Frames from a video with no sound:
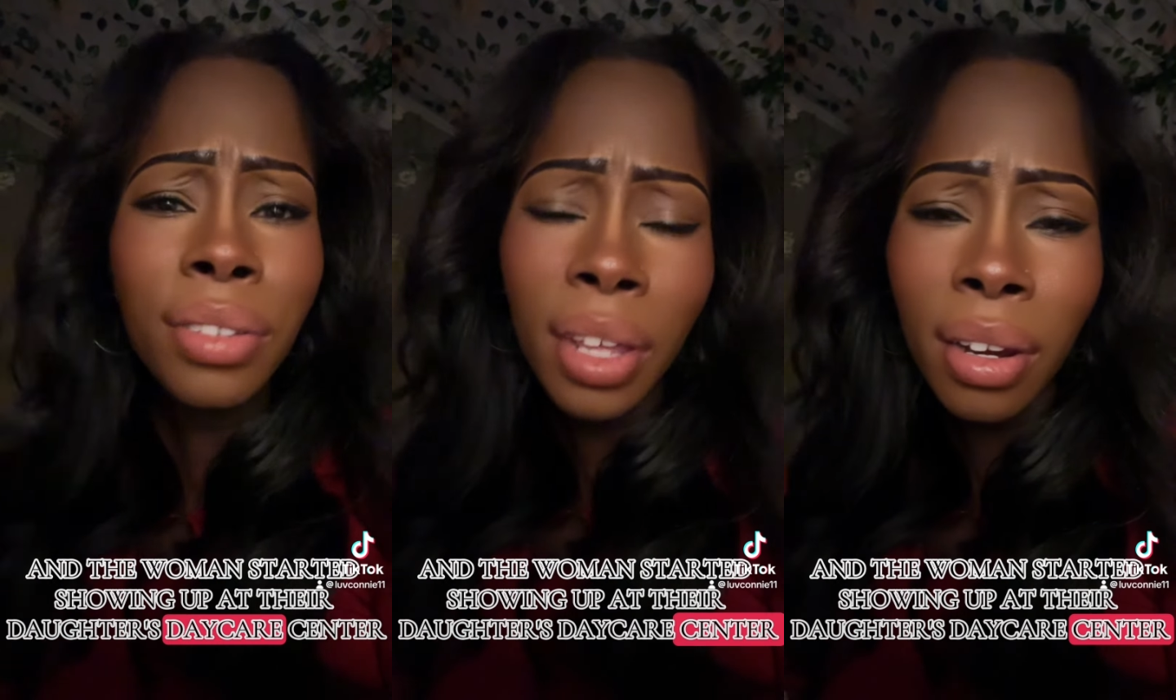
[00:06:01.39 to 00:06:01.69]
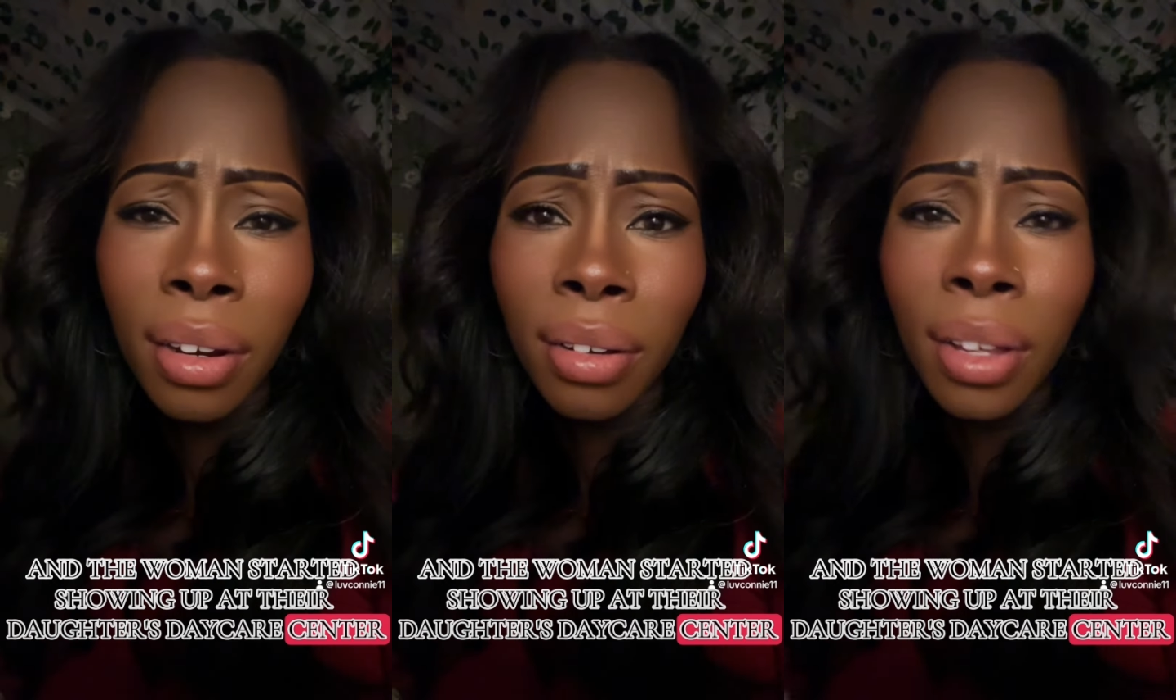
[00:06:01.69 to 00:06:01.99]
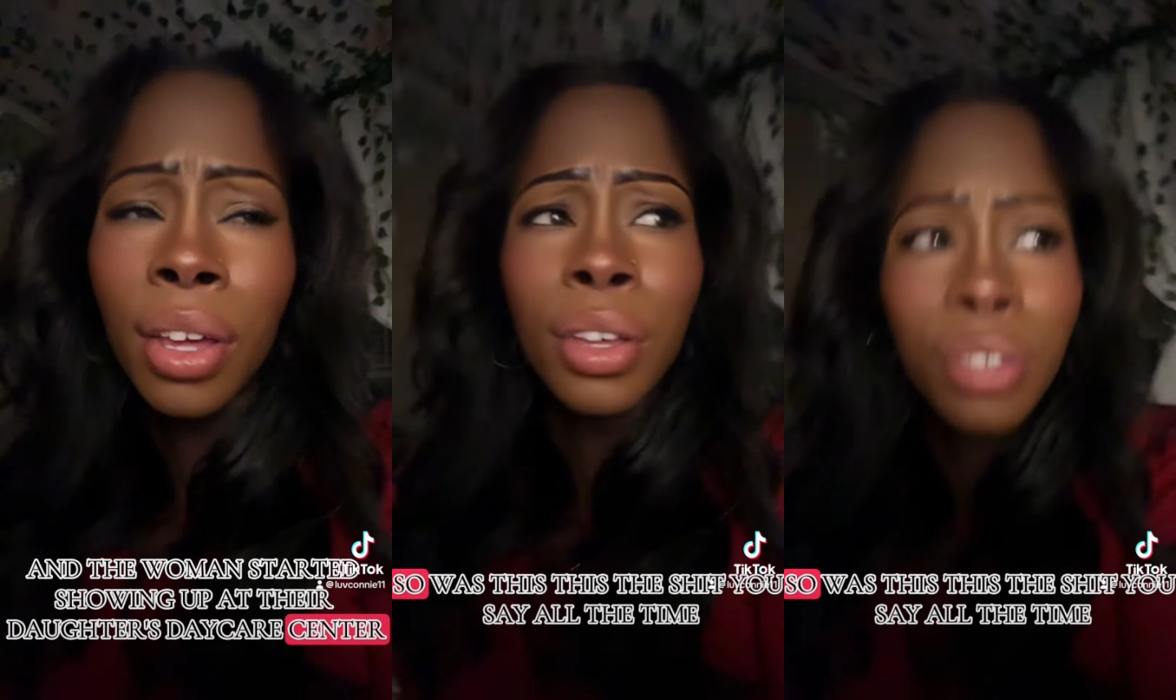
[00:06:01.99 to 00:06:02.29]
center.
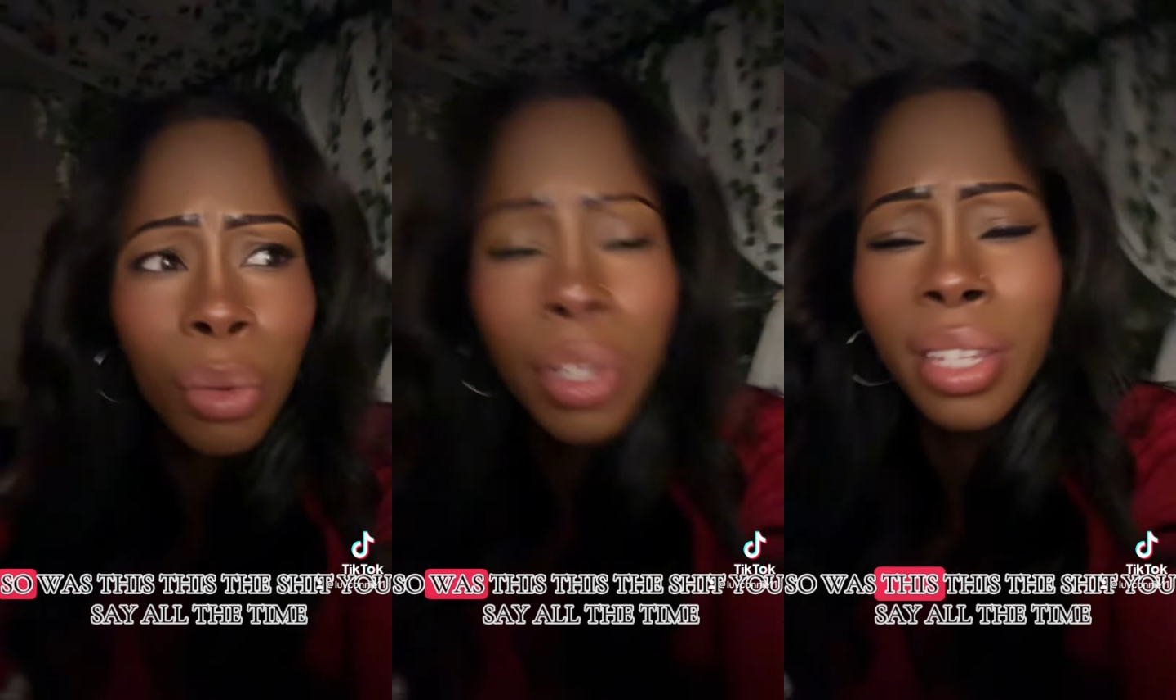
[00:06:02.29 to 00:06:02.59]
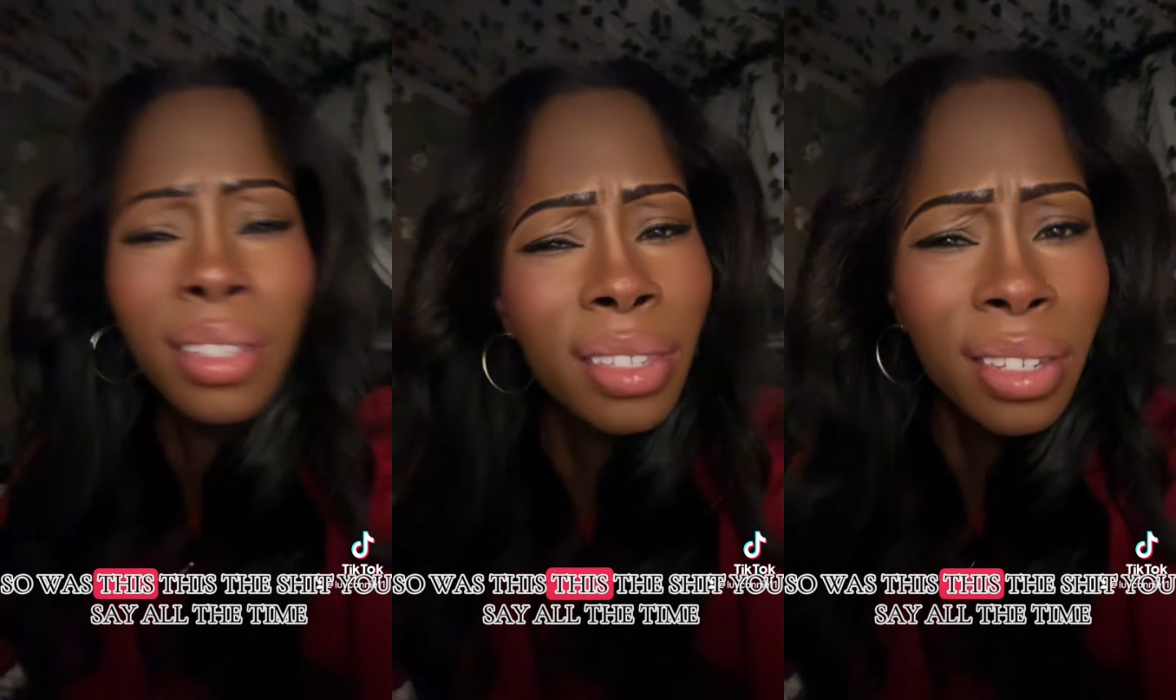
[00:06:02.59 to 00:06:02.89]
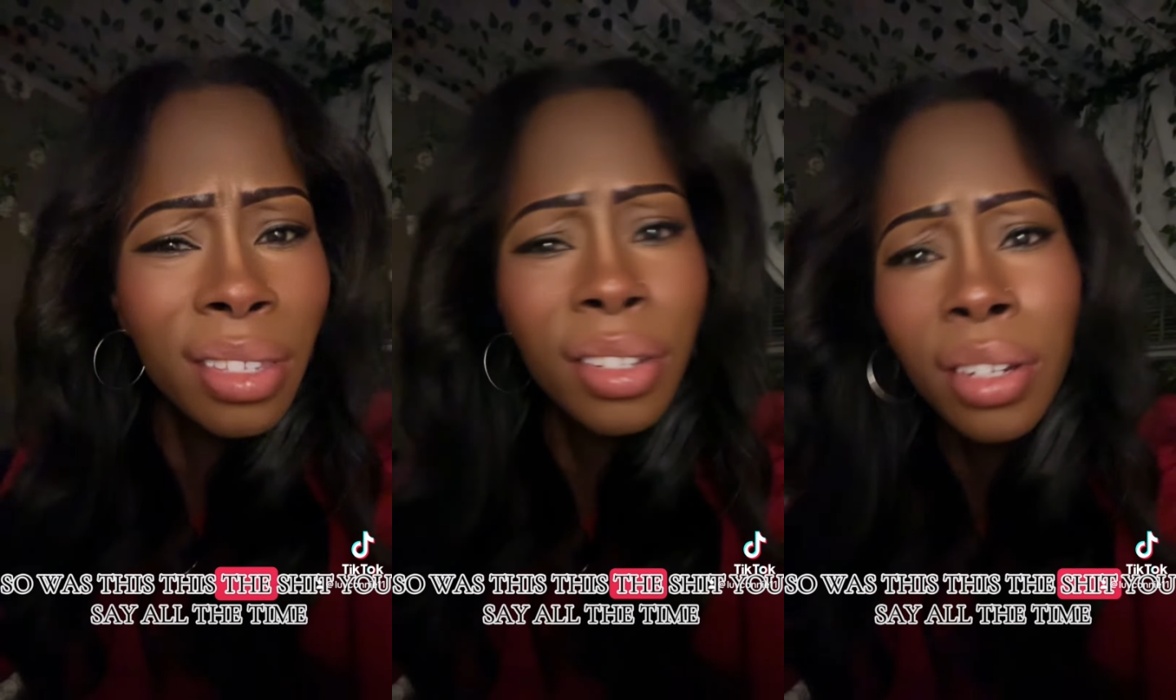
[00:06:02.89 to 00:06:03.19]
So is this
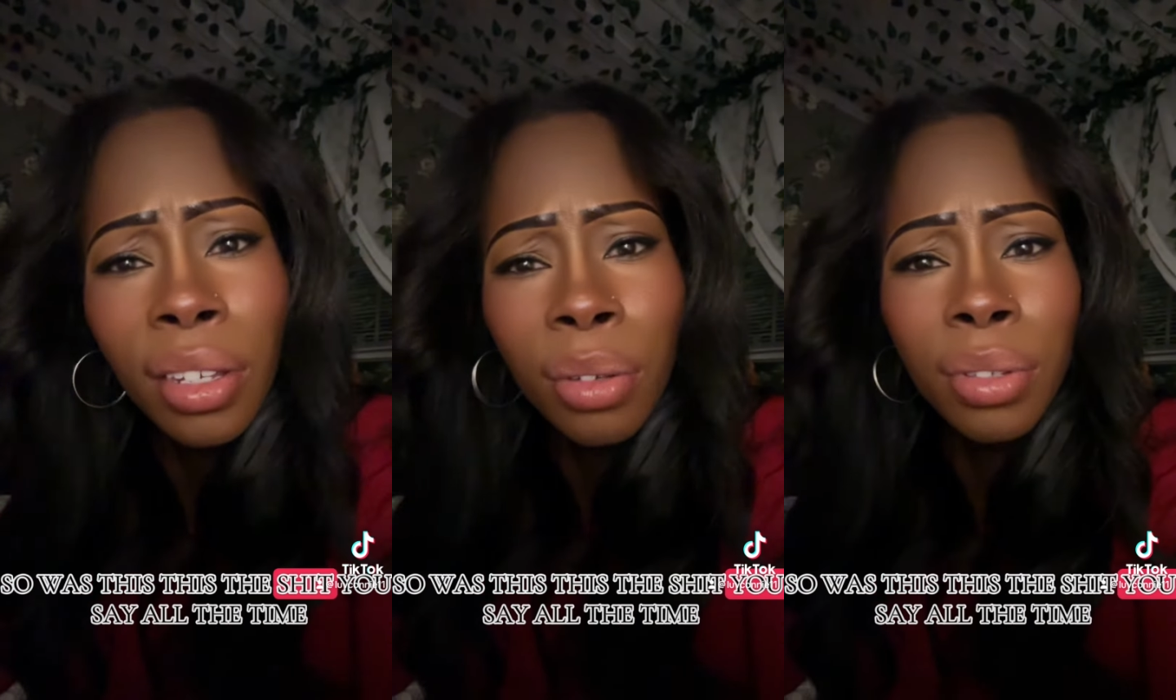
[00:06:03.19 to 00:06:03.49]
the shit you